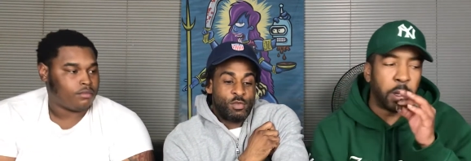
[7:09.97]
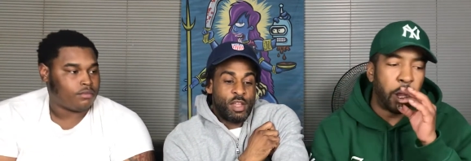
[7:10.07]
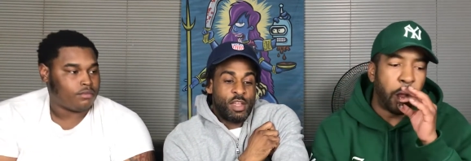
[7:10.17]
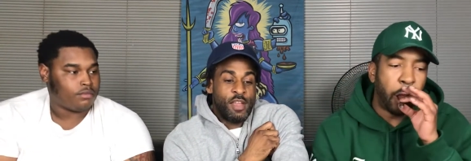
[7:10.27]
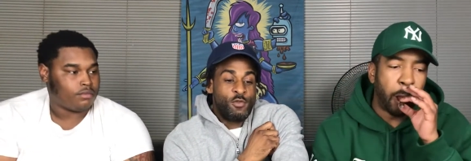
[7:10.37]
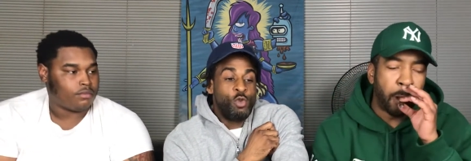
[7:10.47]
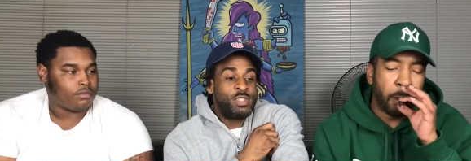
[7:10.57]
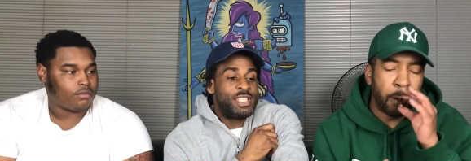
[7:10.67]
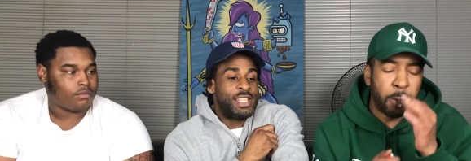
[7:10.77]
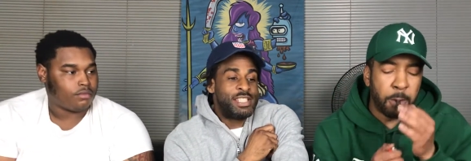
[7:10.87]
Speaker 1: If you
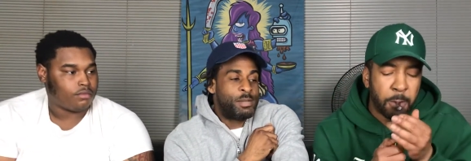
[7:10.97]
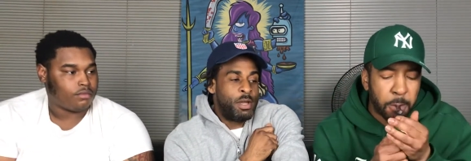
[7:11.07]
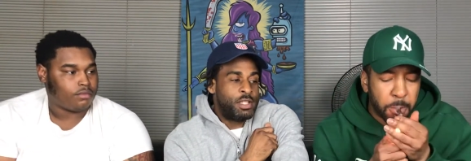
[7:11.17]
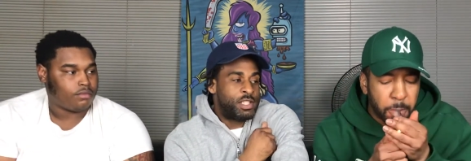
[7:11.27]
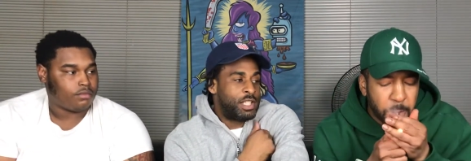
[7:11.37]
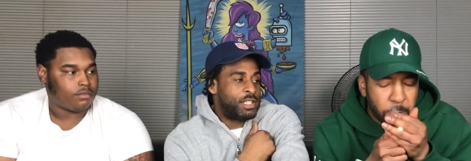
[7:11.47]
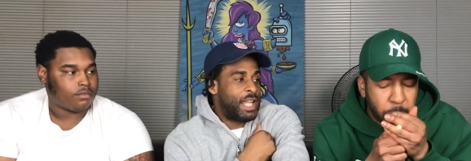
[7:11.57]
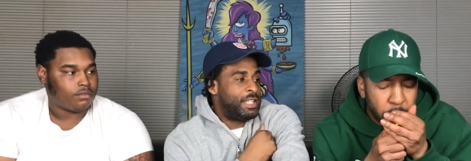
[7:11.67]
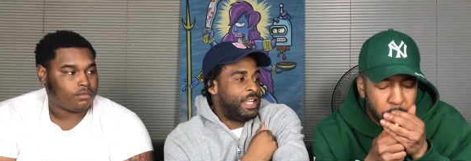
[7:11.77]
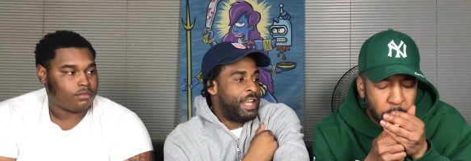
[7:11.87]
seen some other shit
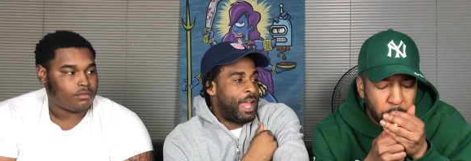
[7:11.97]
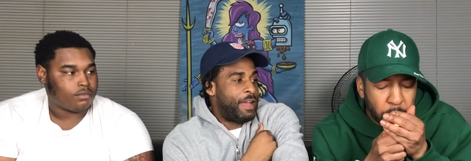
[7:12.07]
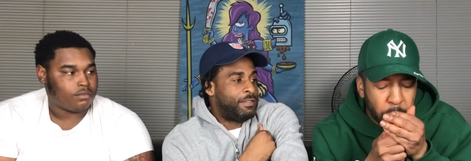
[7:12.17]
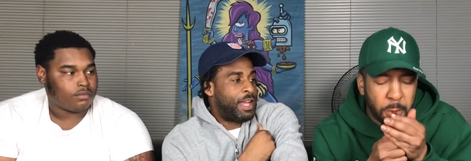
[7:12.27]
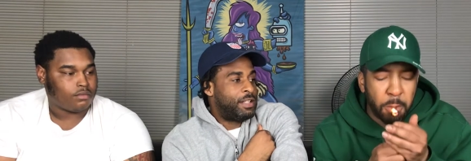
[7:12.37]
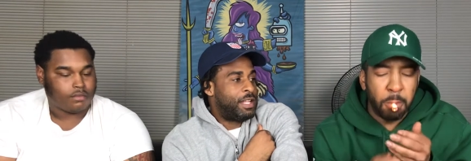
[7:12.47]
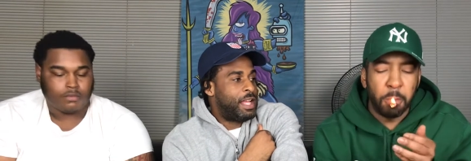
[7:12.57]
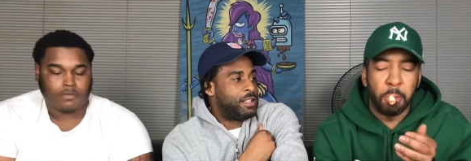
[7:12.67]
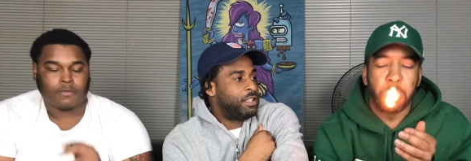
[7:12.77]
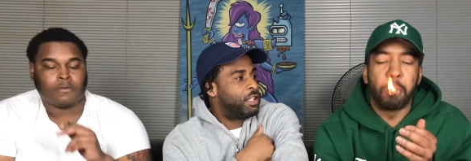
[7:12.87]
that didn't have that
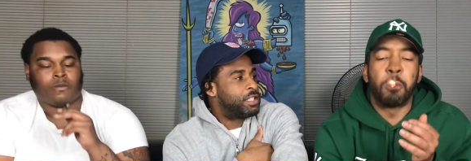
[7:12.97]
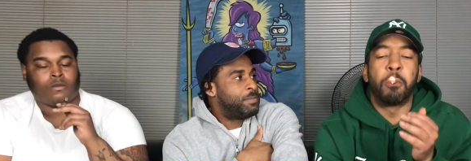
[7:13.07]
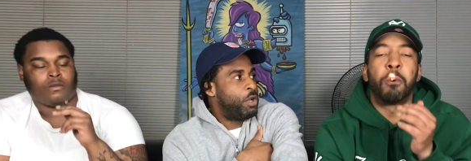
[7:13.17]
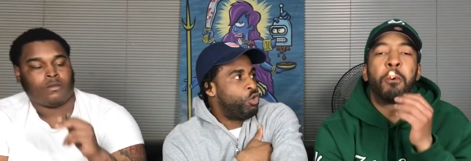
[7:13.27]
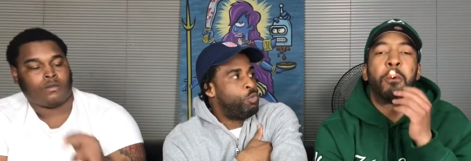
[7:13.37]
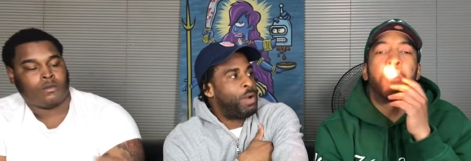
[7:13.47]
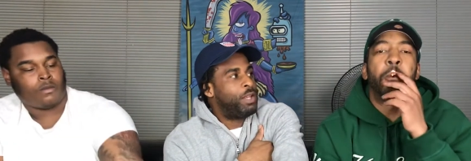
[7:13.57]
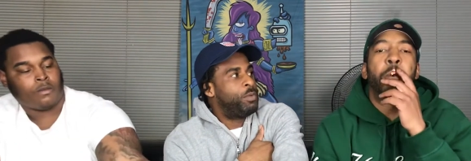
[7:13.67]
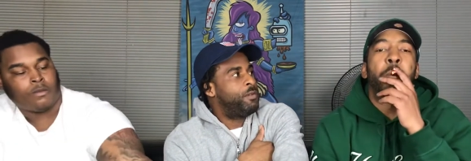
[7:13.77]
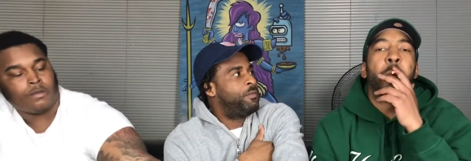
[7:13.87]
that look or smell, you
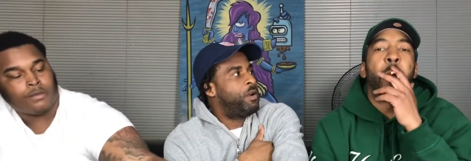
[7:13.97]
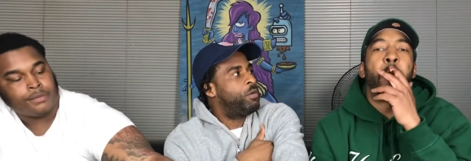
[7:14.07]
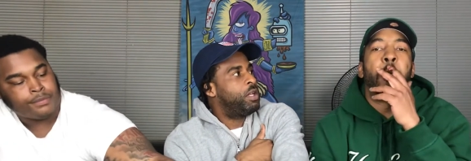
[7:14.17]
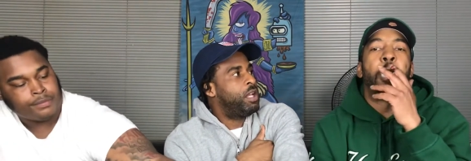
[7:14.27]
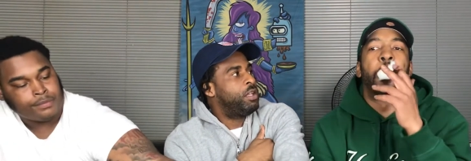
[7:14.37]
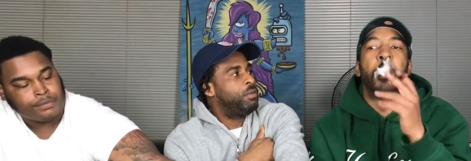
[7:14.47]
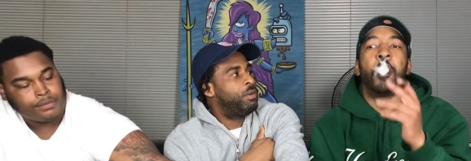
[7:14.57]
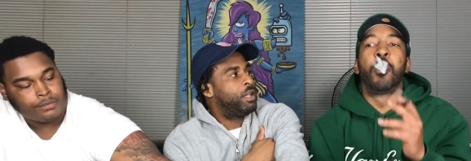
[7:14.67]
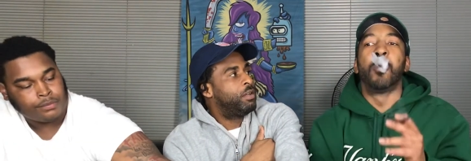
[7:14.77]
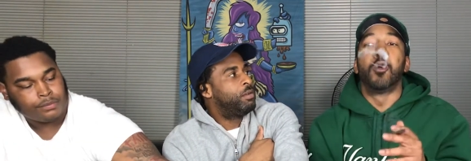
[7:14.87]
probably wouldn't fuck with it
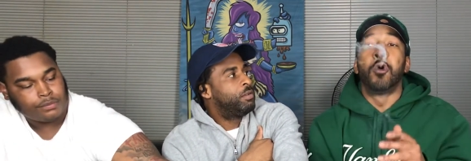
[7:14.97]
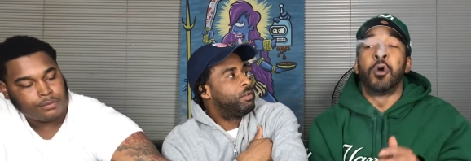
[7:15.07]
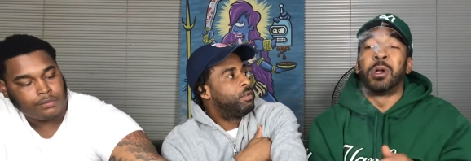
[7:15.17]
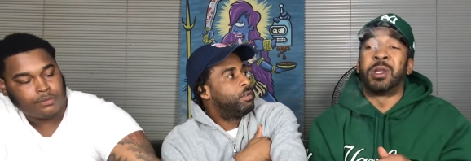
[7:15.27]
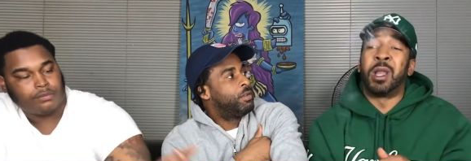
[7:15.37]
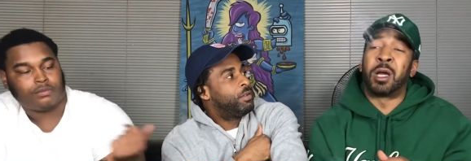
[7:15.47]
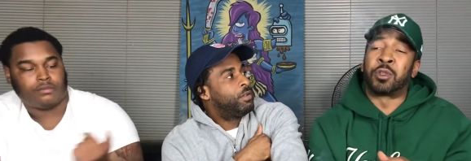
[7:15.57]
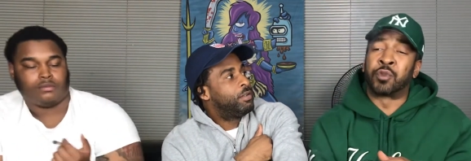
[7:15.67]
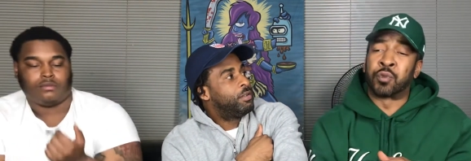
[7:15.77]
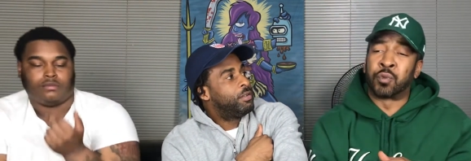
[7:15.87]
anyway, though.
Speaker 2: Not
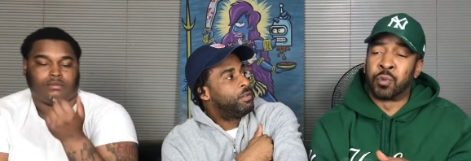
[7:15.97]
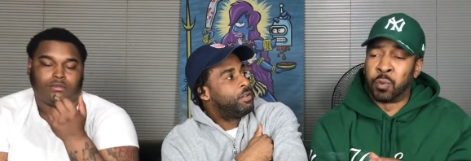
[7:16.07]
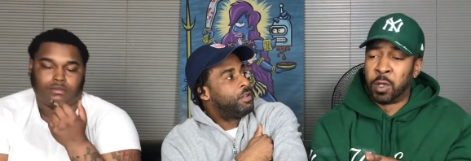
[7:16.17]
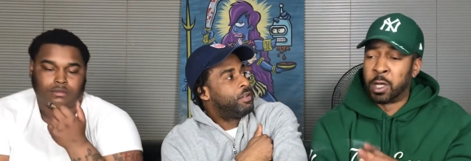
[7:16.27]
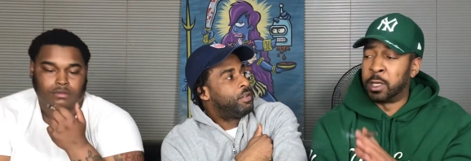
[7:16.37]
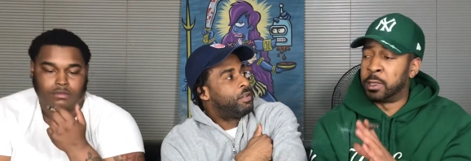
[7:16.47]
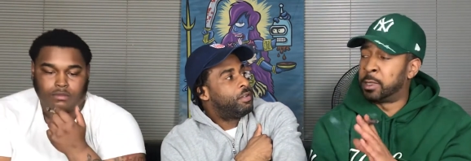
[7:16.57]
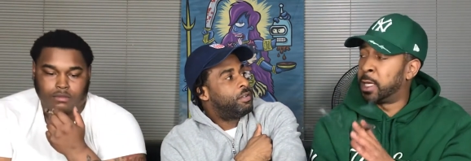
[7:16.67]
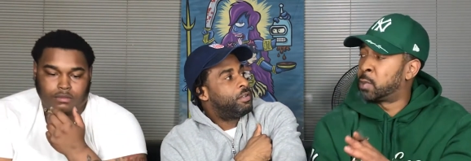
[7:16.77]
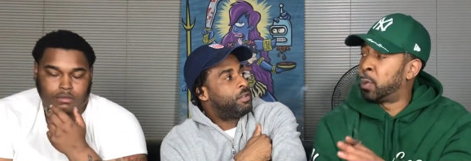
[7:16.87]
true. Cause
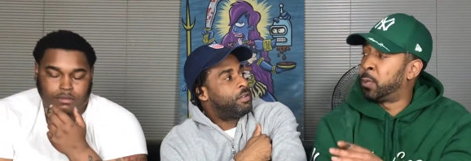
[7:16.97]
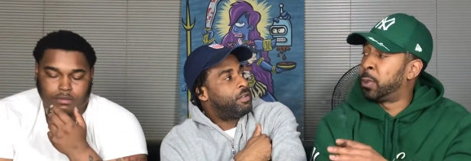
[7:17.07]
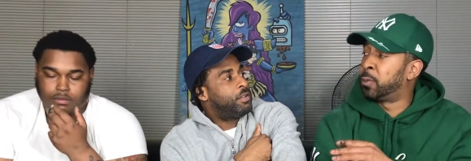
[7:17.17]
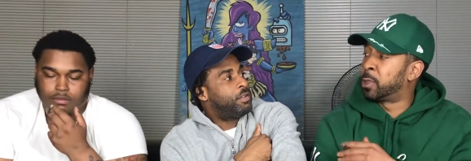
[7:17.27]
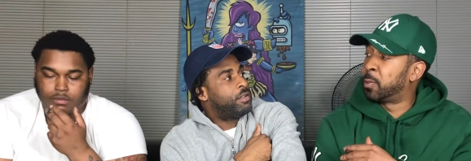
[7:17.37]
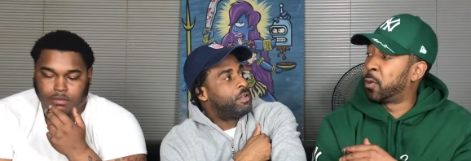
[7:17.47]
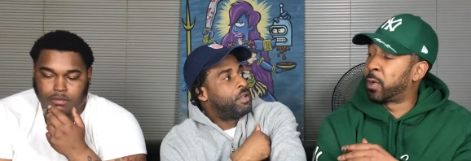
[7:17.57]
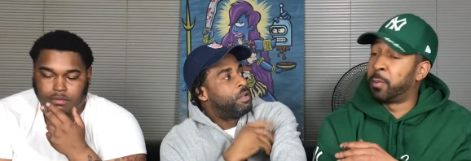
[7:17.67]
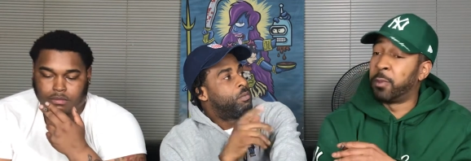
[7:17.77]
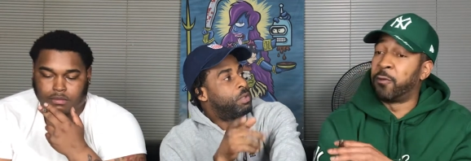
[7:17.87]
guess what? We were
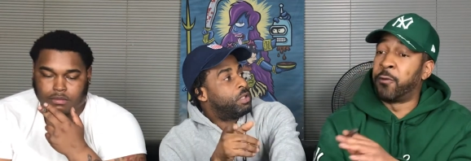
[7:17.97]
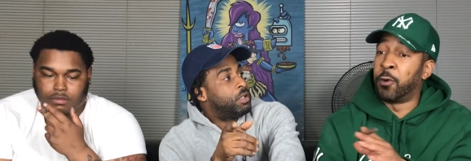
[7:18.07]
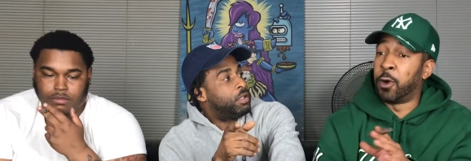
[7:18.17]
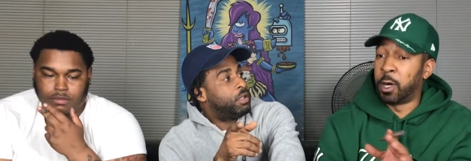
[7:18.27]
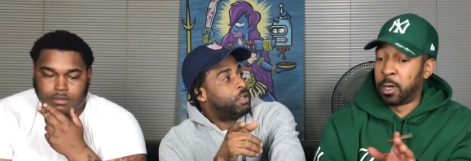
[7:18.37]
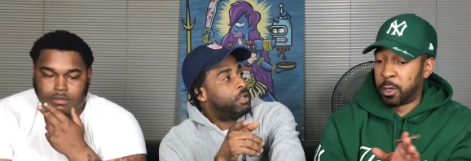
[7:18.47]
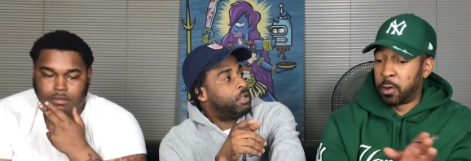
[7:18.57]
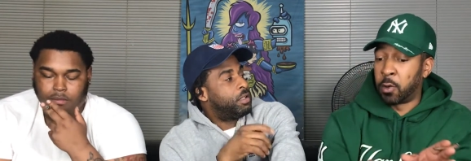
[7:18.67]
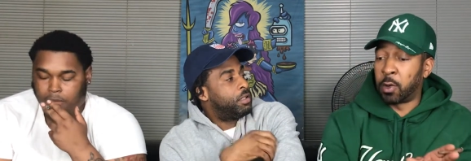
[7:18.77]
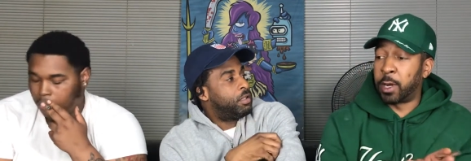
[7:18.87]
smoking before
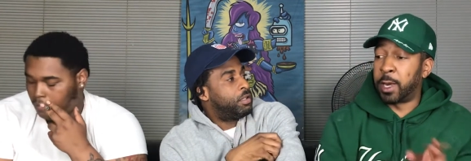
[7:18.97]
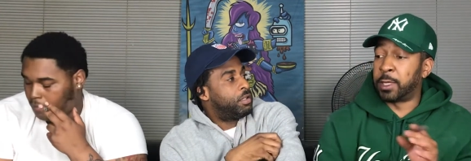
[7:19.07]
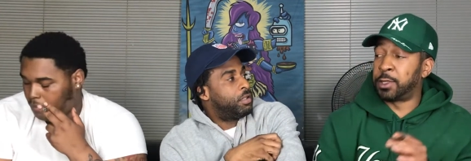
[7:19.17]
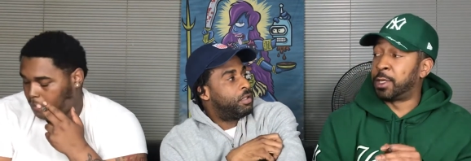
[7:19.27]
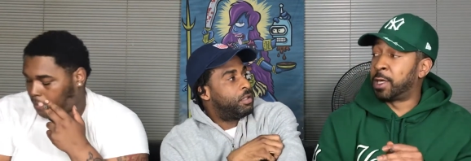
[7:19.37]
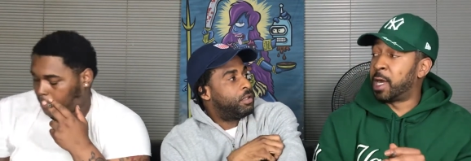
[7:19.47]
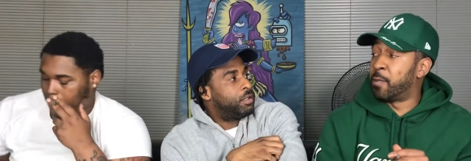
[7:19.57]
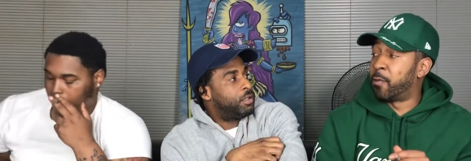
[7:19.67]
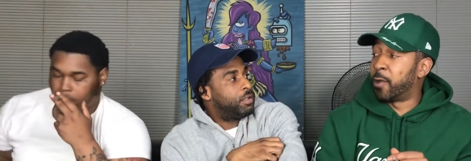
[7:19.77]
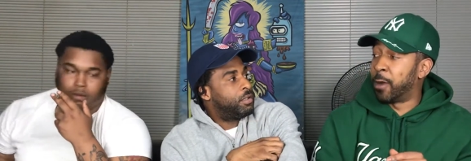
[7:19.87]
but, all of that shit
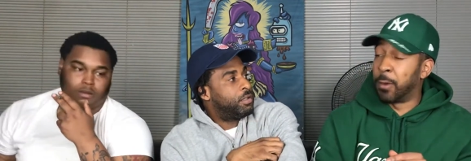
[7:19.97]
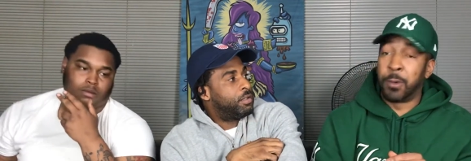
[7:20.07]
came around.